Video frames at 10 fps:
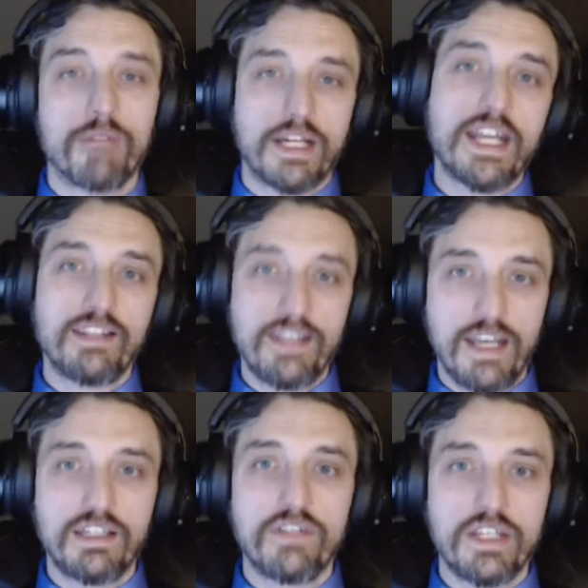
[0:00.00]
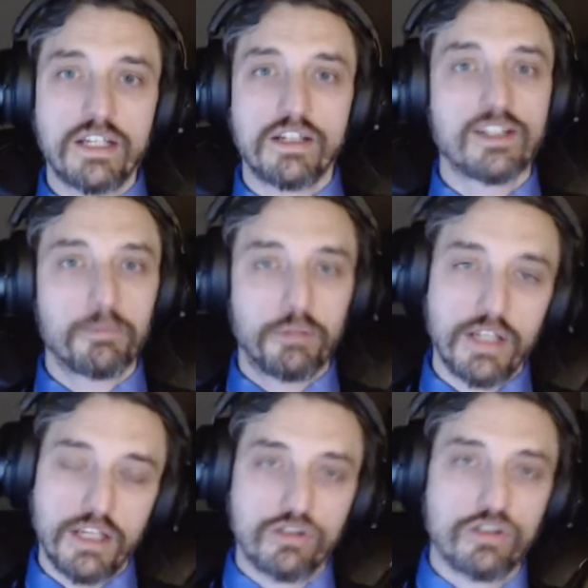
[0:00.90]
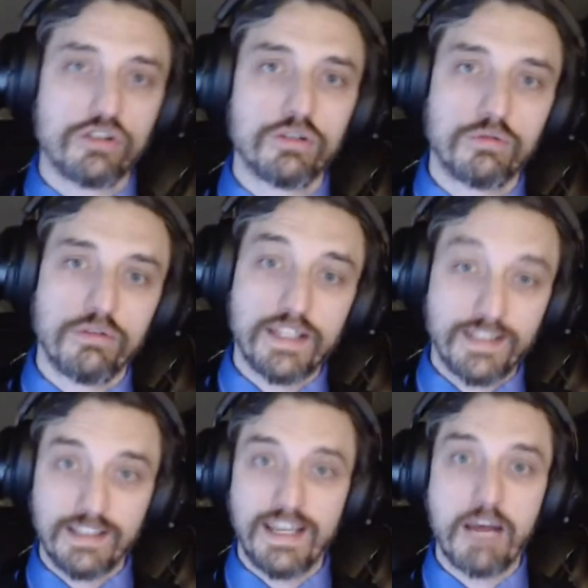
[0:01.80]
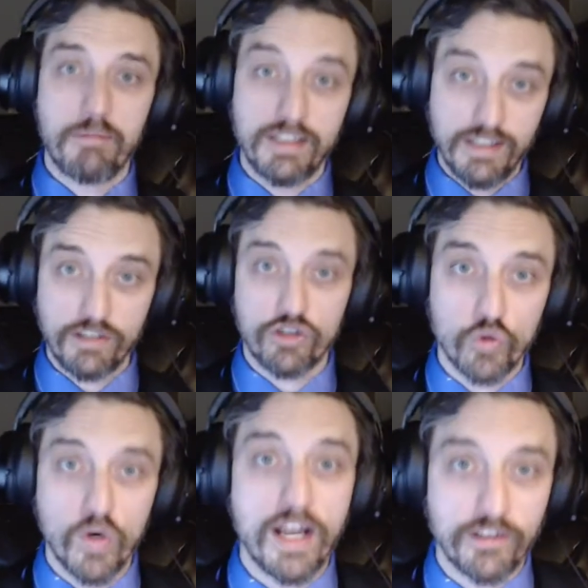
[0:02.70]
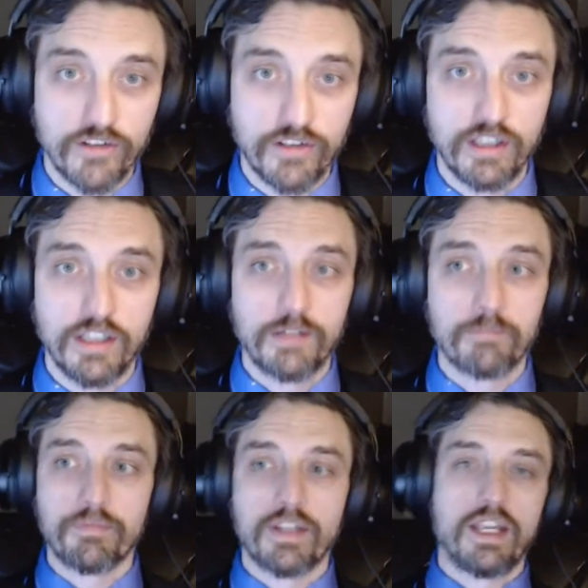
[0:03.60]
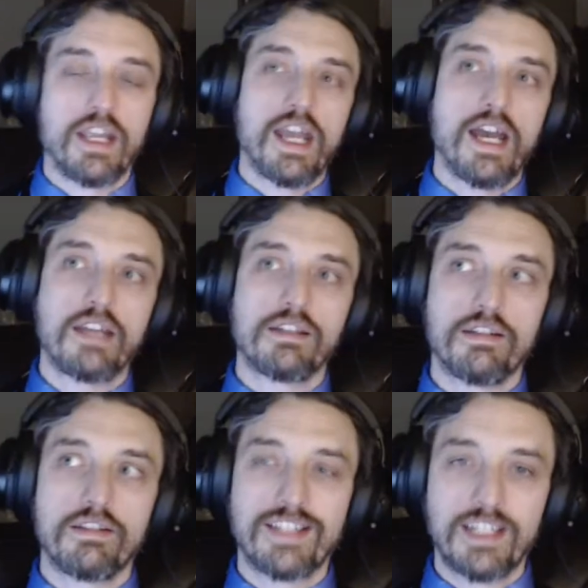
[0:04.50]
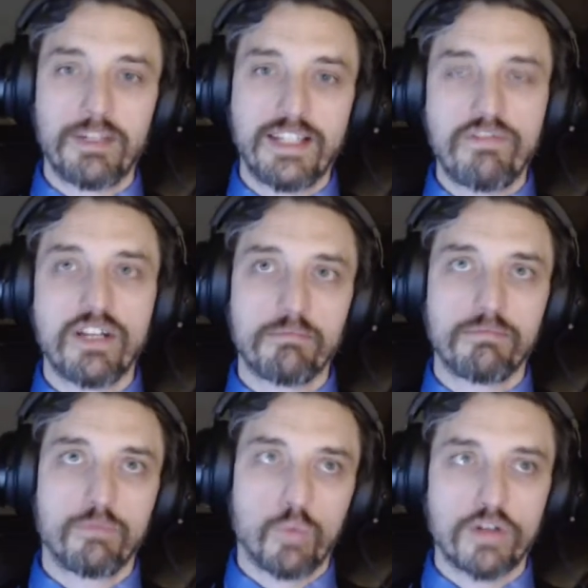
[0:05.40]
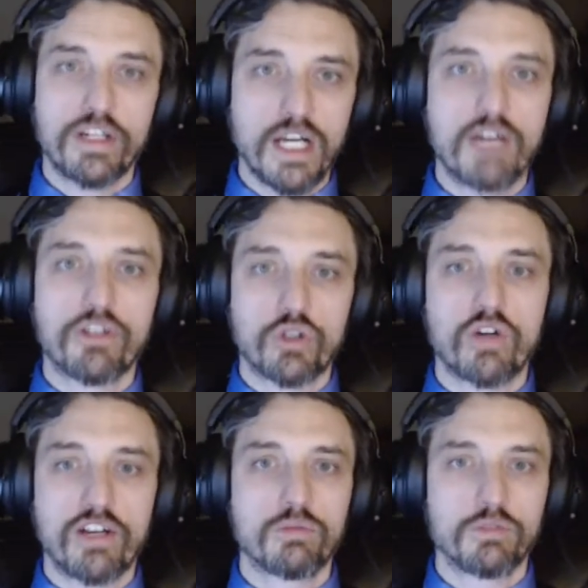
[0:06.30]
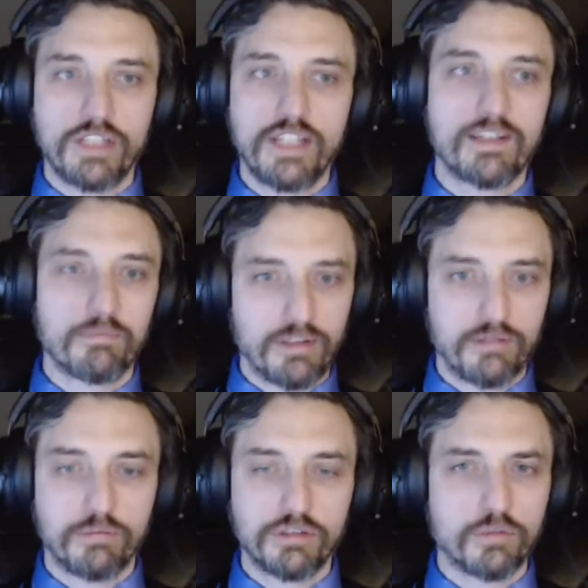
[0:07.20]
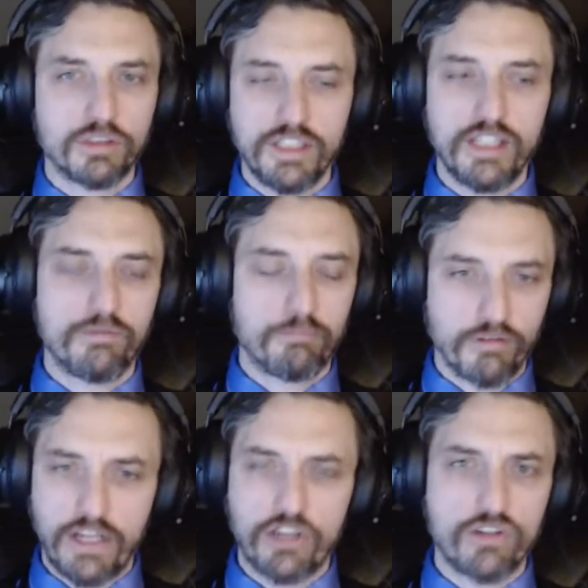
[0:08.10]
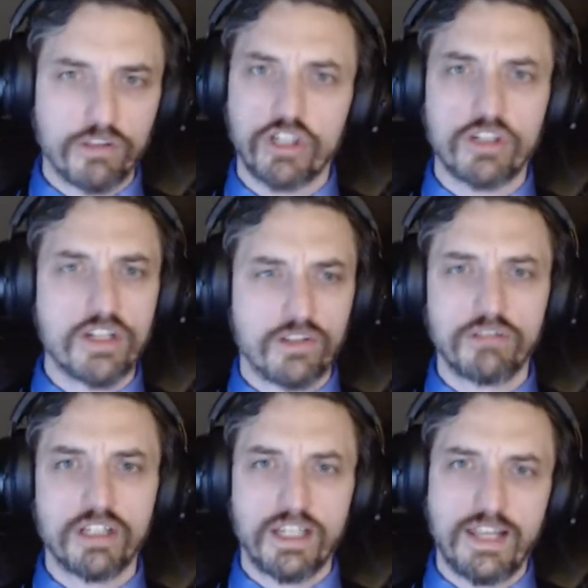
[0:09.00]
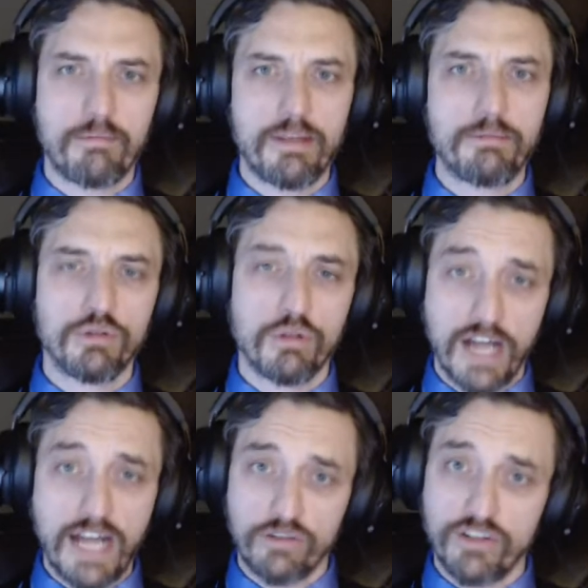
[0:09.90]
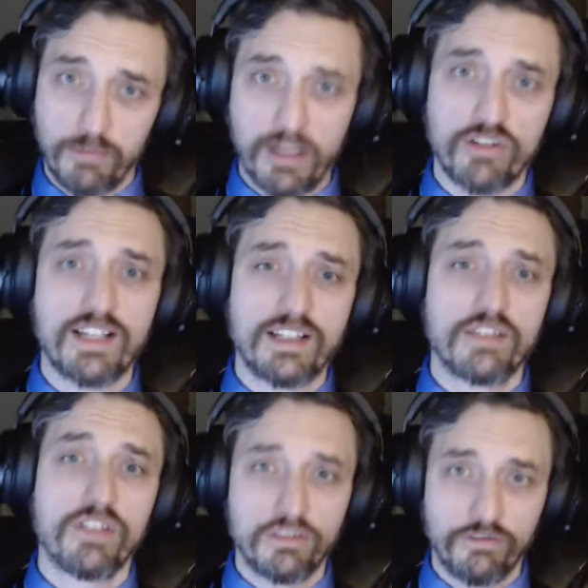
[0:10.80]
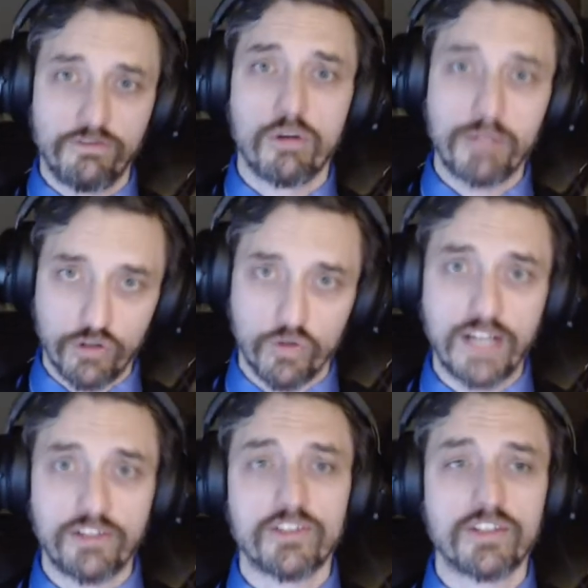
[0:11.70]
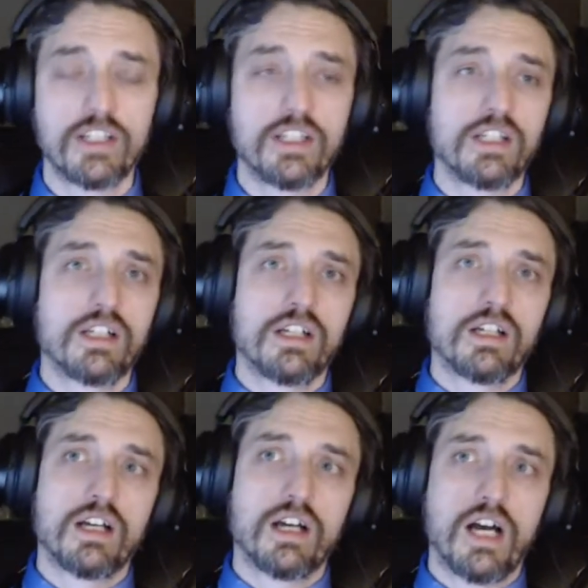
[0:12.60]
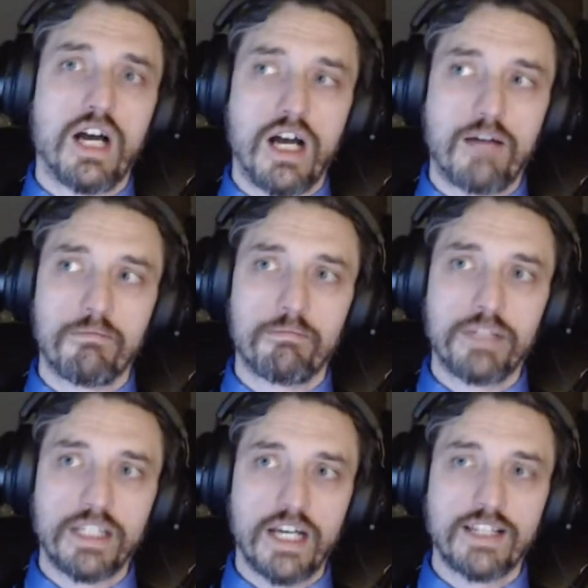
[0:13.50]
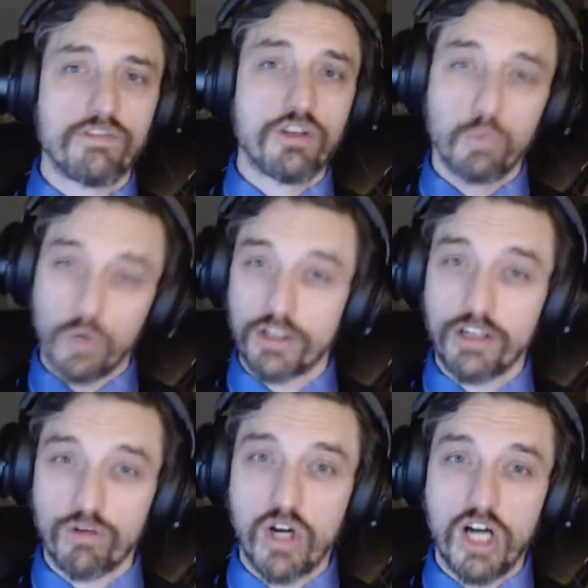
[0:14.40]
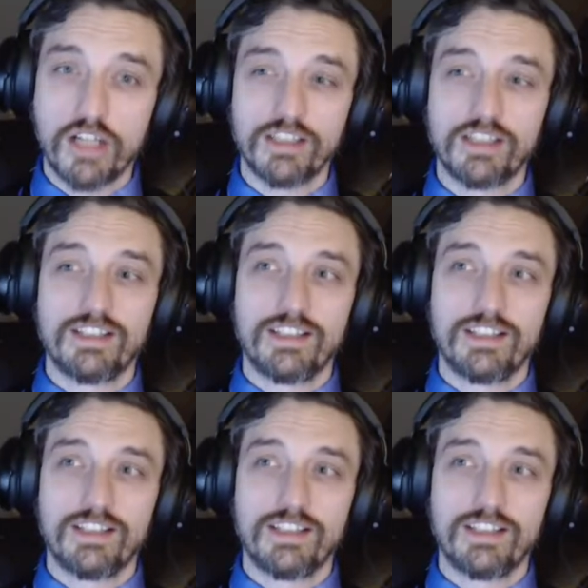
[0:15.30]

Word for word: money at the end of the year gets put into this endowment, into this trust and the specific wording of the trust will need some will, will need professional attorneys to look at that people who are actually specialized in the field of forming trusts mm. um, because if you word it wrong